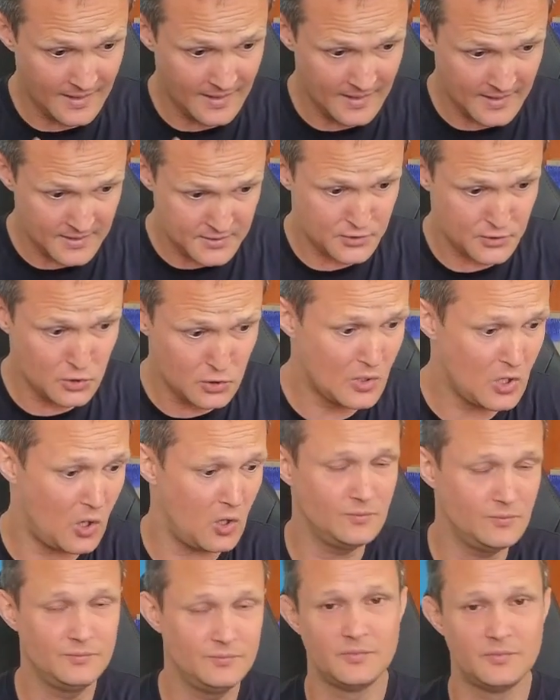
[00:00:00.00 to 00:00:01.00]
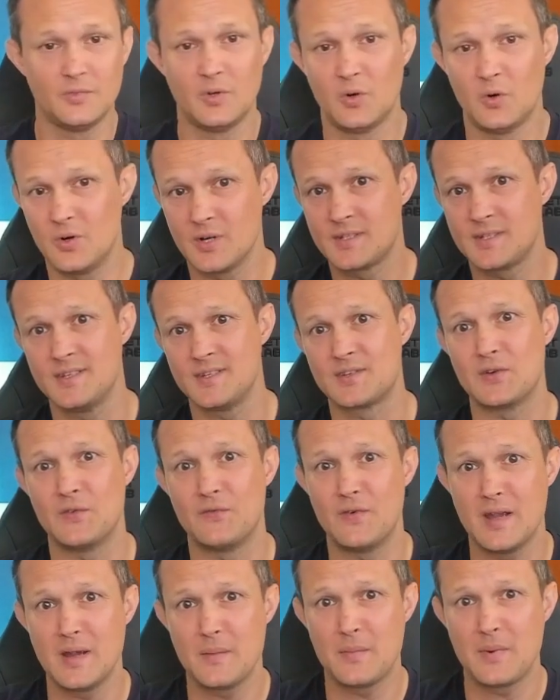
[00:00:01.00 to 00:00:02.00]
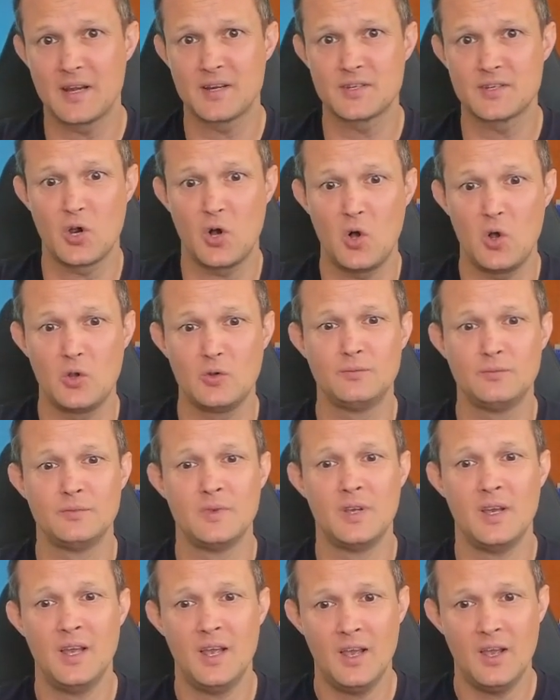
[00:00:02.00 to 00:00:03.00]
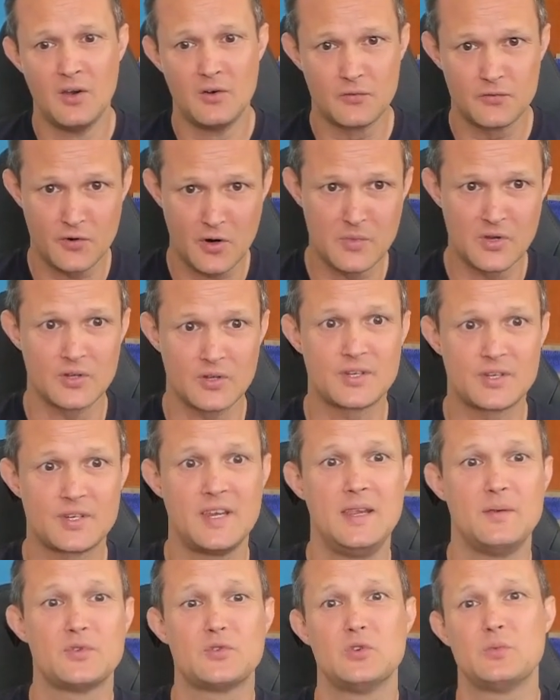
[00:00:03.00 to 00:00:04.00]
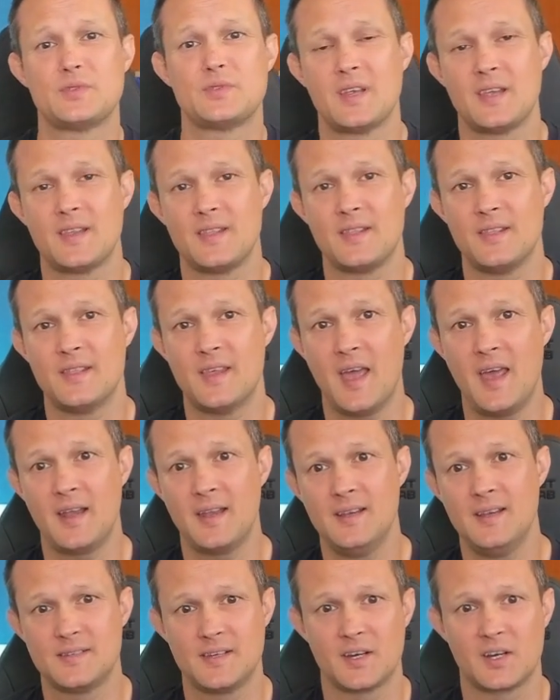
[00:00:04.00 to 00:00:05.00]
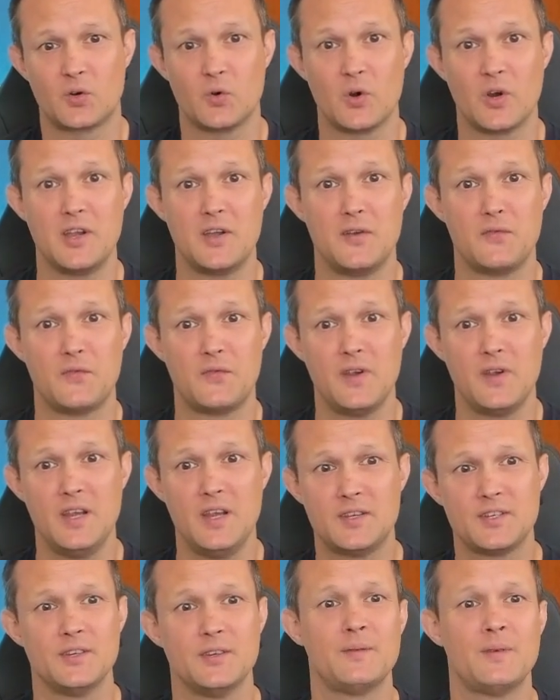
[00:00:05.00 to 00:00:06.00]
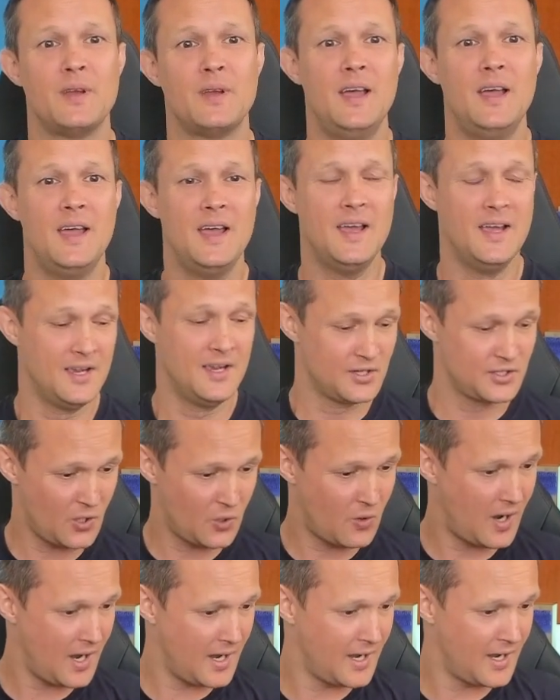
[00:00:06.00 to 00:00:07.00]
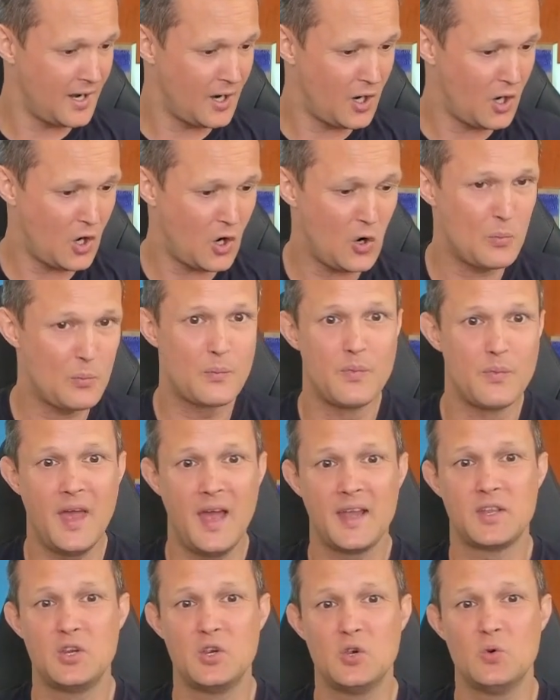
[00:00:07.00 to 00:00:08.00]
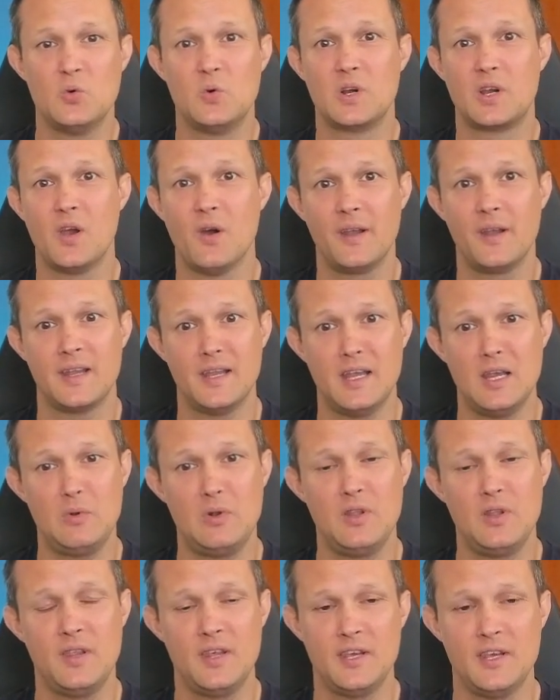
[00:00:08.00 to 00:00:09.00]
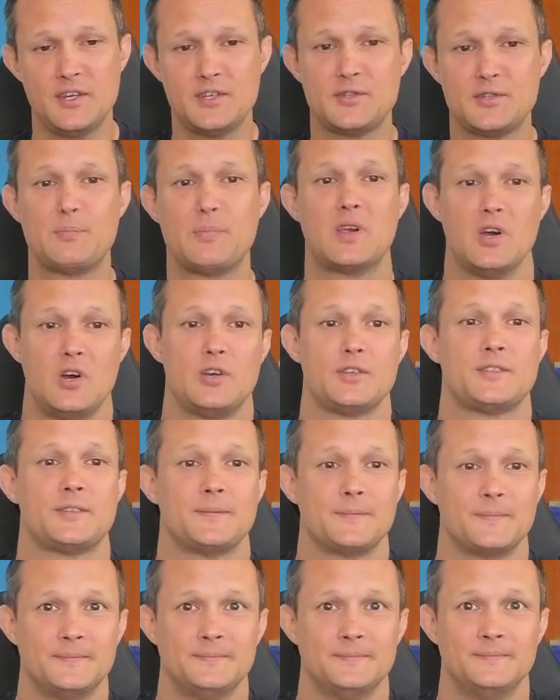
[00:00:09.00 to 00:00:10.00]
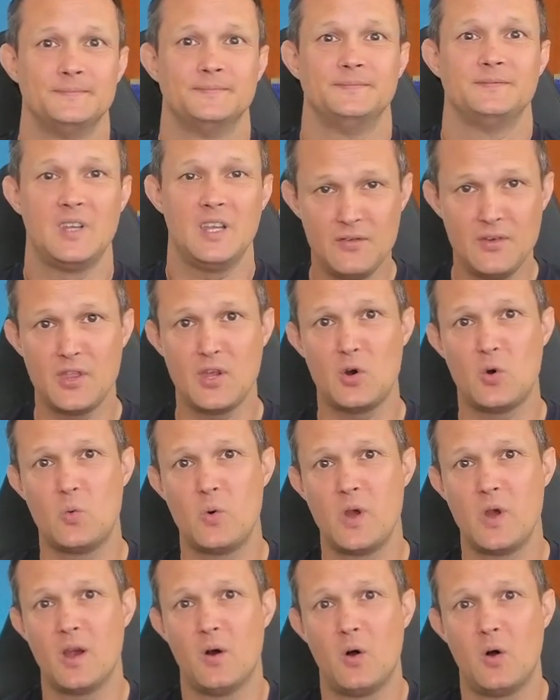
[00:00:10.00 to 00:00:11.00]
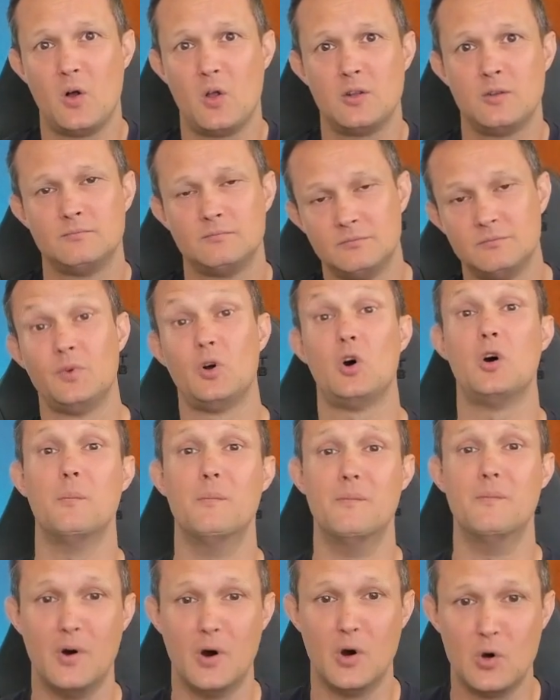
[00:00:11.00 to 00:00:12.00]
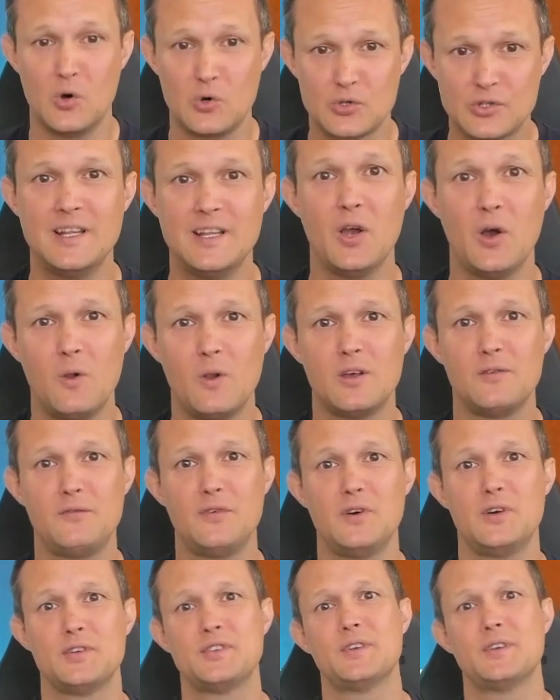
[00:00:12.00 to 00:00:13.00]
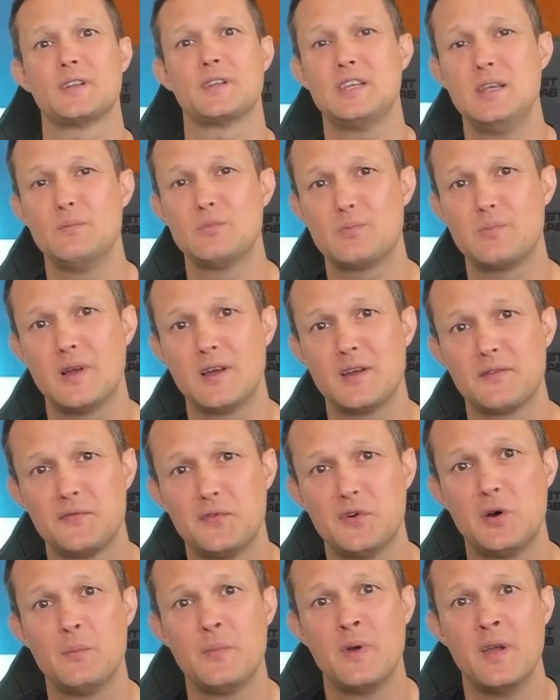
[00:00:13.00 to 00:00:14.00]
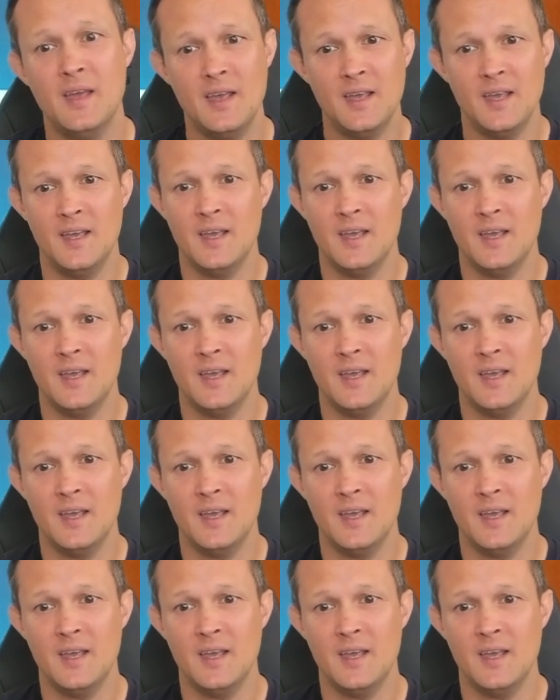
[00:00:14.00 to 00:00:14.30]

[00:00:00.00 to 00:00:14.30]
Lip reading: a Zoom call or a Cisco Webex call from your Teams rooms, that is a great feature. So I hope that you will go and enable this, because even though we all, or mostly all of us on a Teams platform,